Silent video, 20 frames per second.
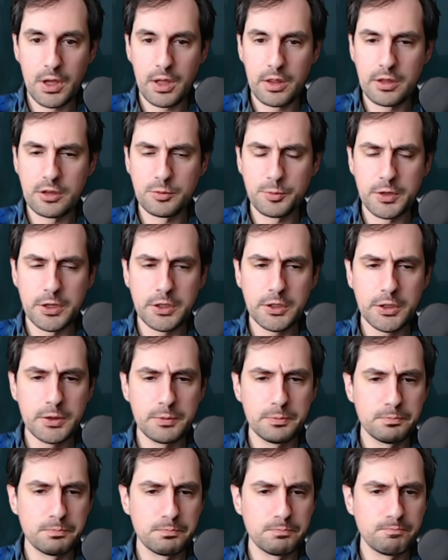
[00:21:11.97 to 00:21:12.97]
I think it's pretty
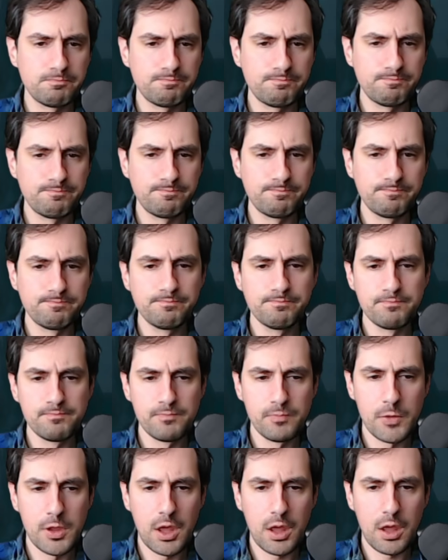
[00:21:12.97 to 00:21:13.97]
good.
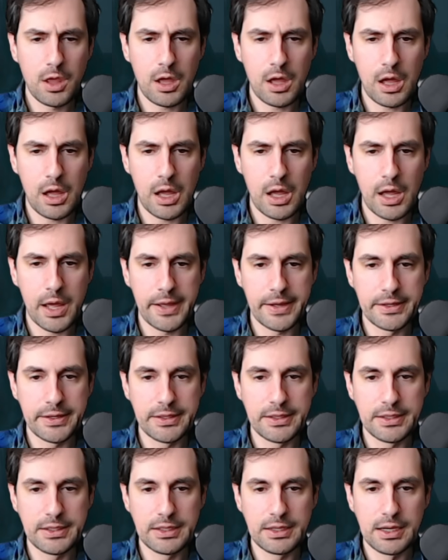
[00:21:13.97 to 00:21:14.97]

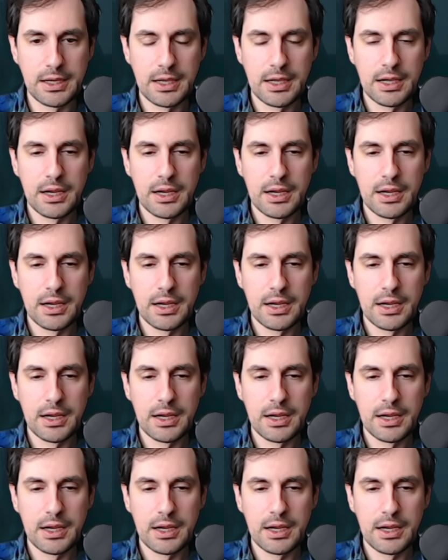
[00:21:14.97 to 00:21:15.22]
I,